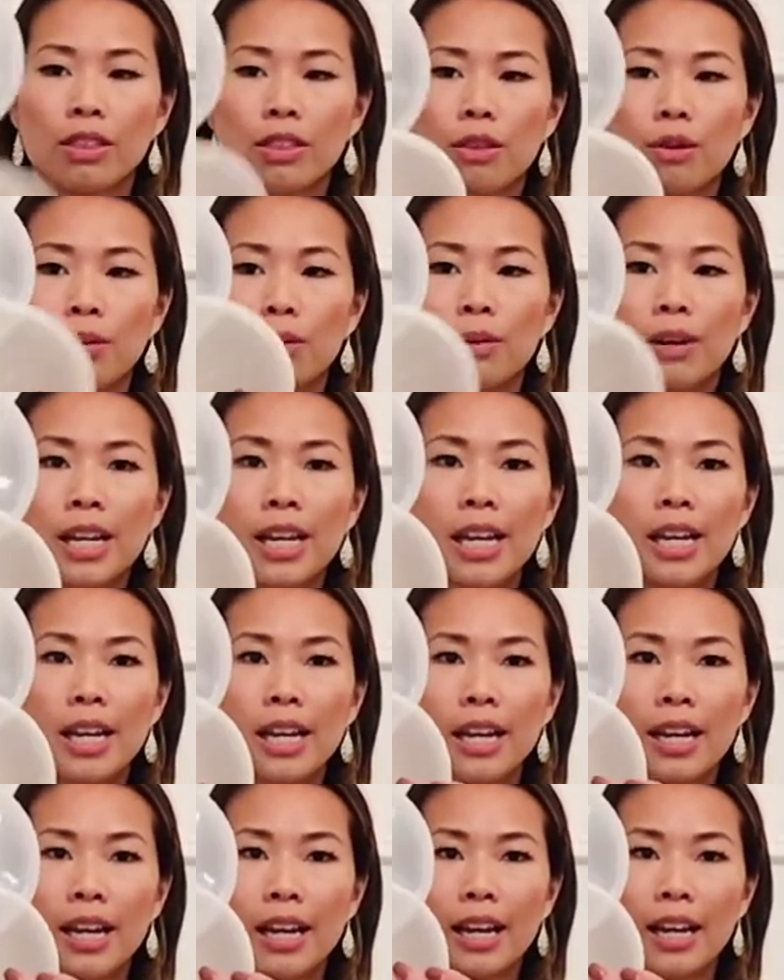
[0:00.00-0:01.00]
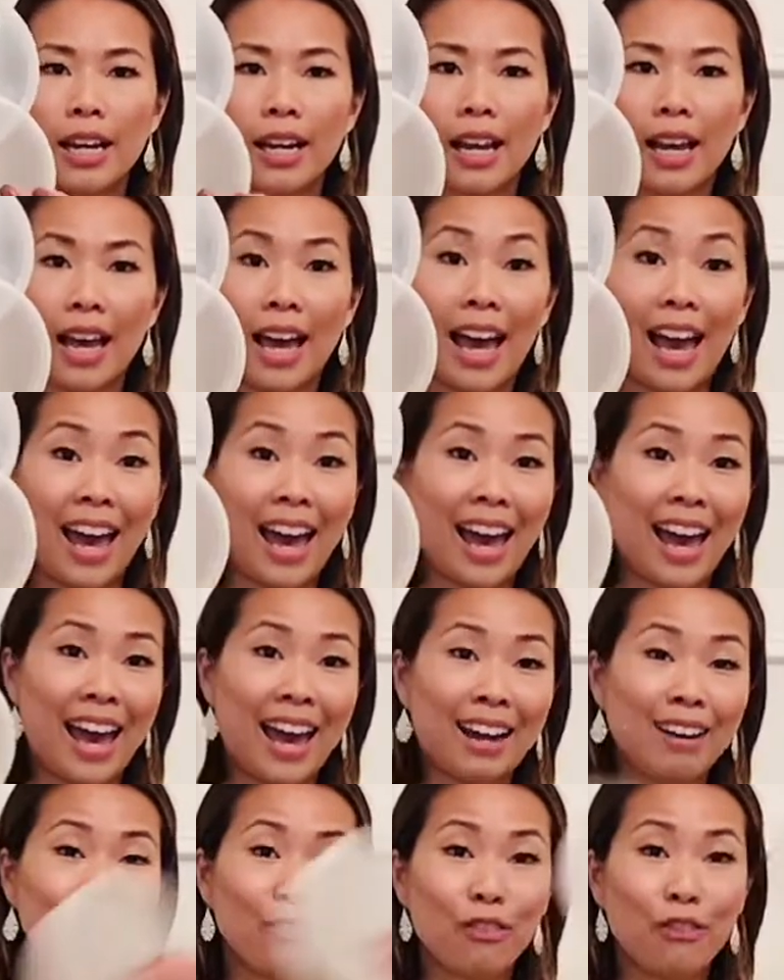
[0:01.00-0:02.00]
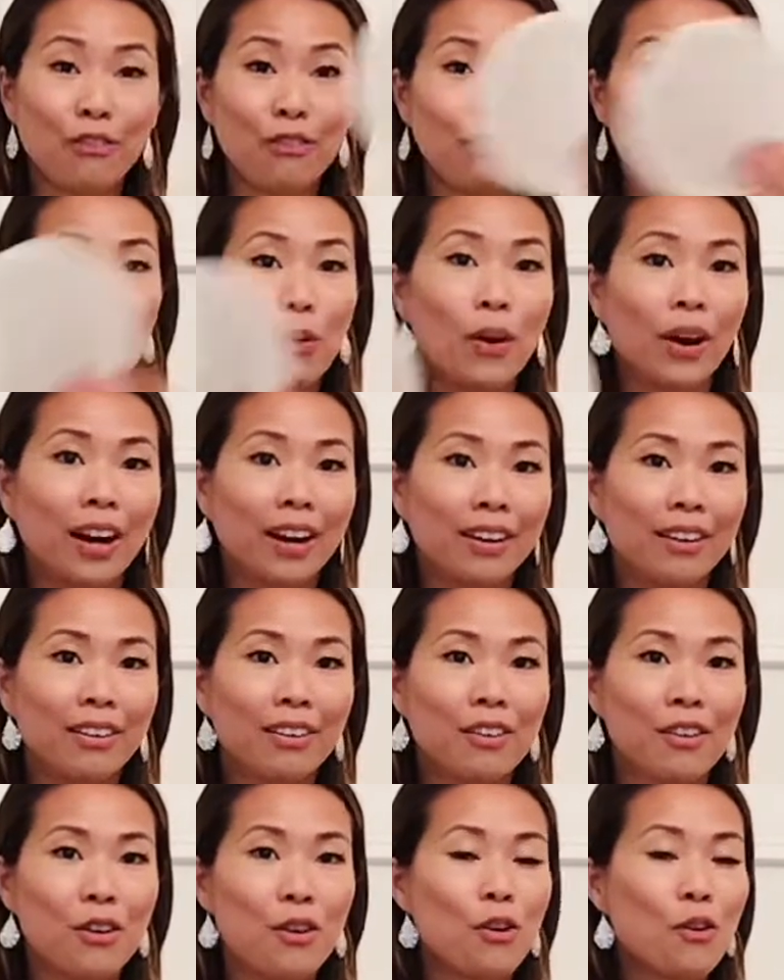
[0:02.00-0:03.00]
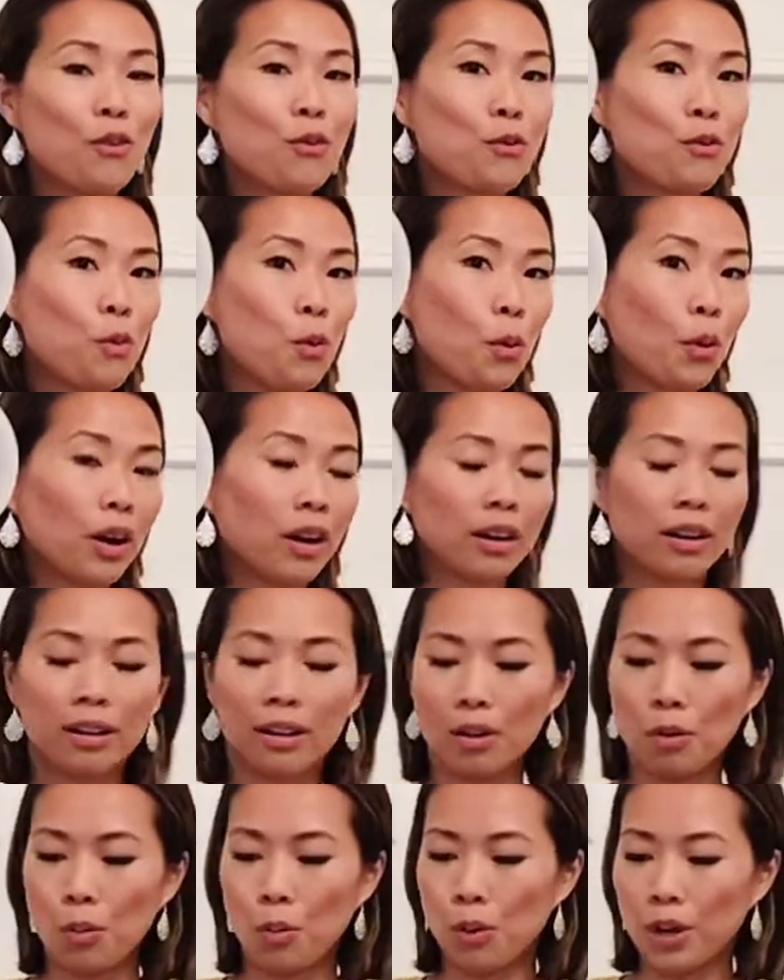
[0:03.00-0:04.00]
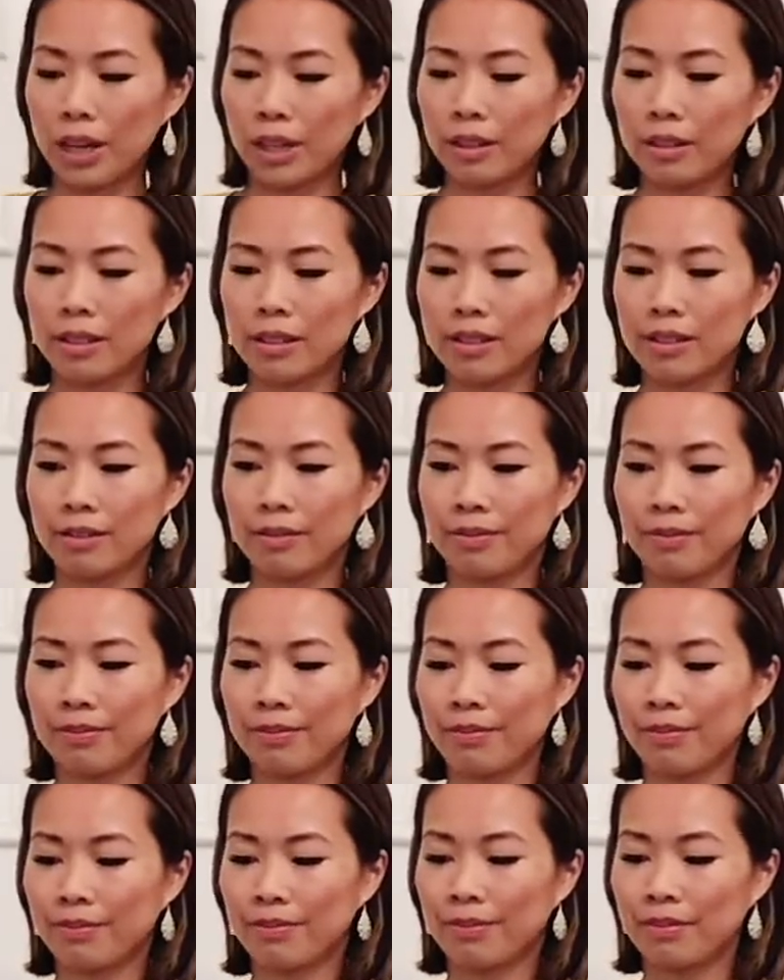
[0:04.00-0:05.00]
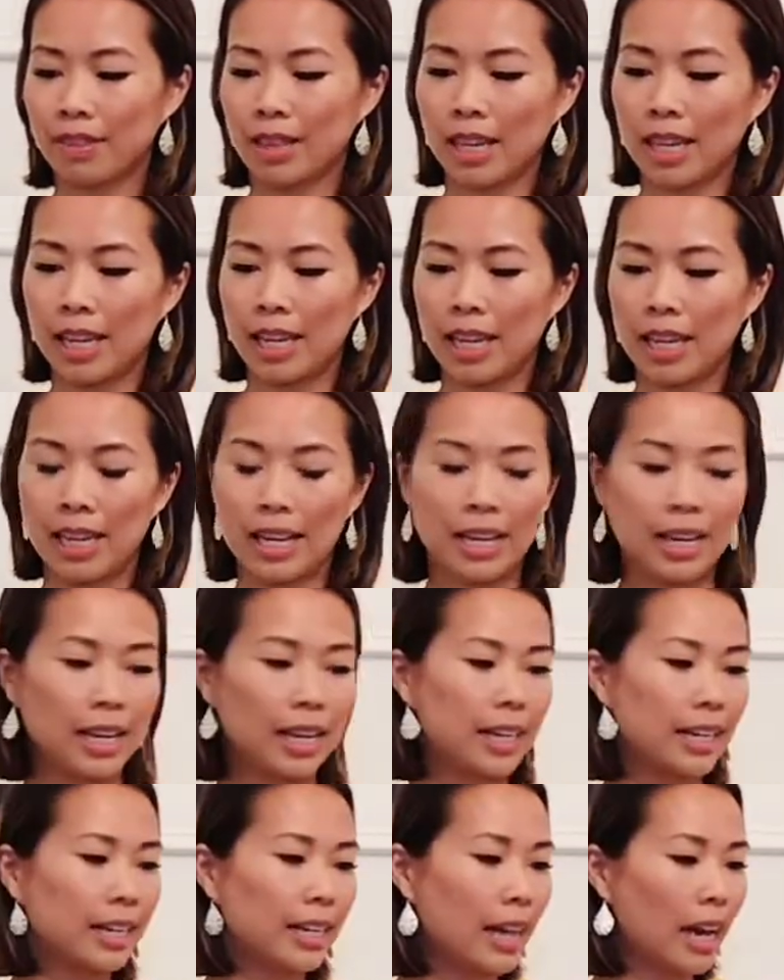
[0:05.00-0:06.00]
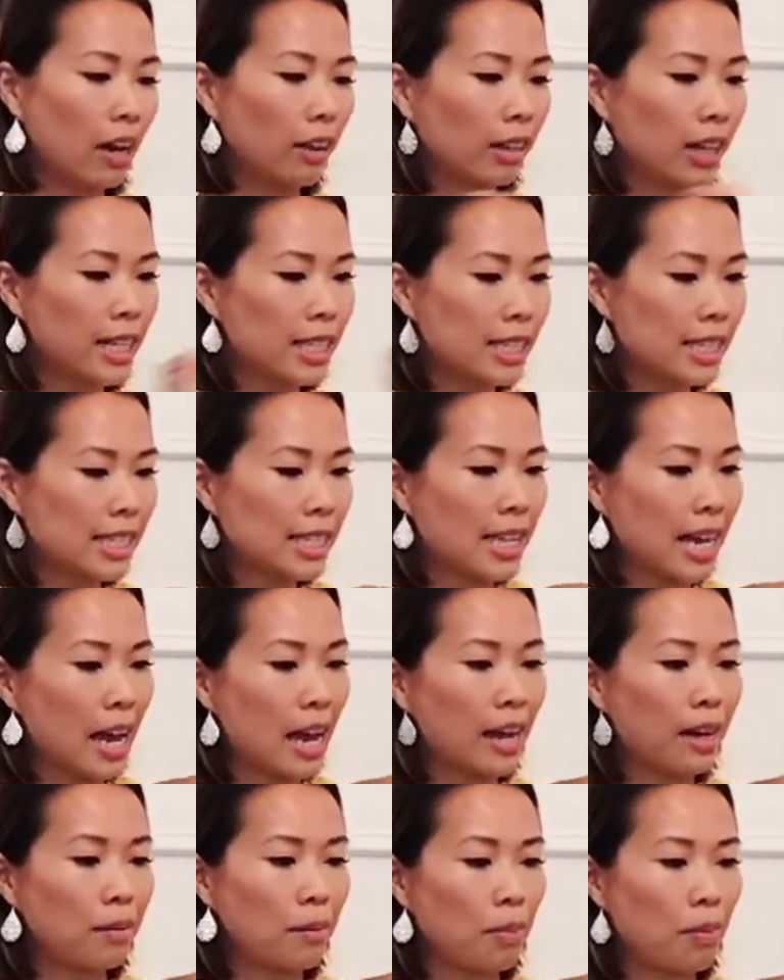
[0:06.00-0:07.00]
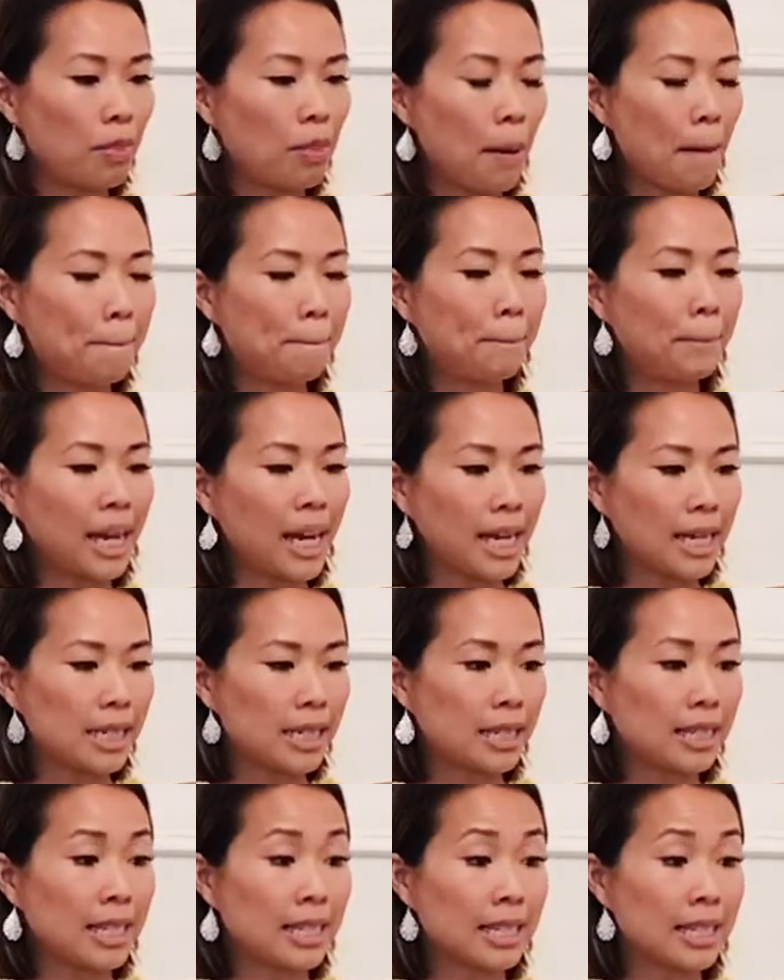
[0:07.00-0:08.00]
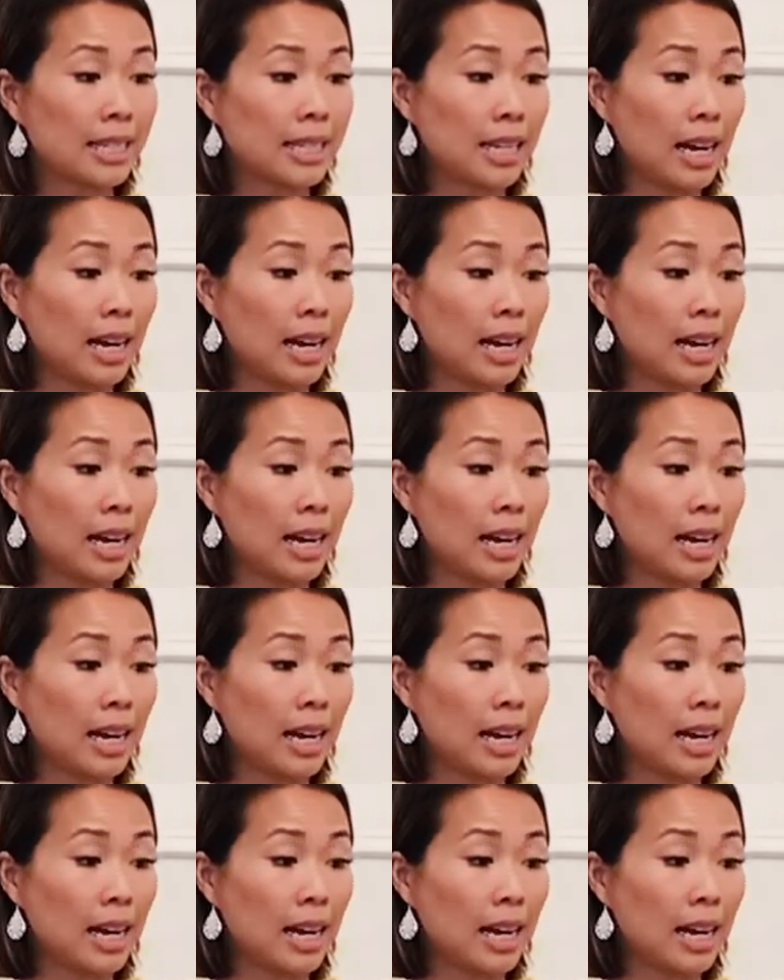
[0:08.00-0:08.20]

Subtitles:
3, and 4. 4 wheels. Now let's get the base, since